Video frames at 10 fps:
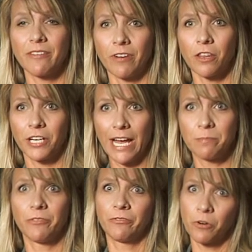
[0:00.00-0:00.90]
my father
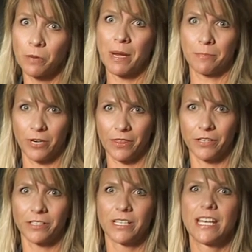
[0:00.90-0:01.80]
had before my
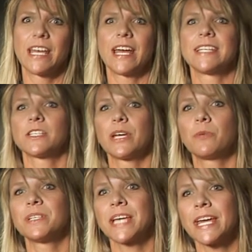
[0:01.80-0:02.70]
brother, and so
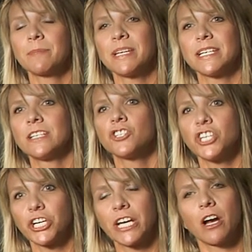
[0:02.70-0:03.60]
he would take me to
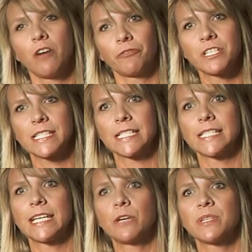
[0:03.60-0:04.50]
engineering
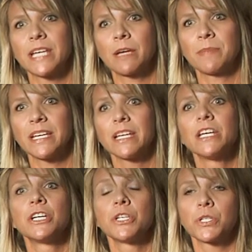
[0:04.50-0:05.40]
conferences, and he would take me
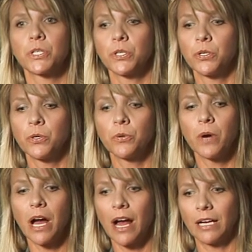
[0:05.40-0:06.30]

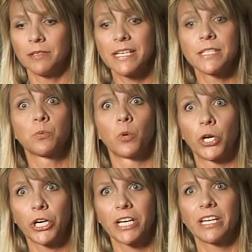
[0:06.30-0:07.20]
to his
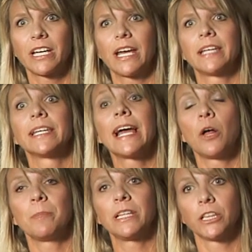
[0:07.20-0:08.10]
work and
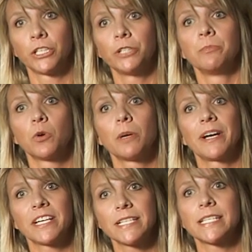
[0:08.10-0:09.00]
help me learn more
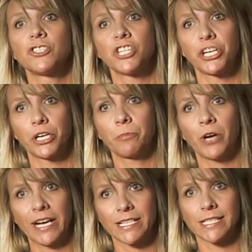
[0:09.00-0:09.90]
about his engineering
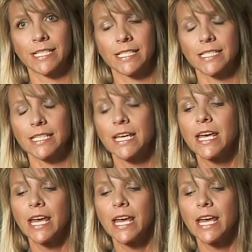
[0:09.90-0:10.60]
practices.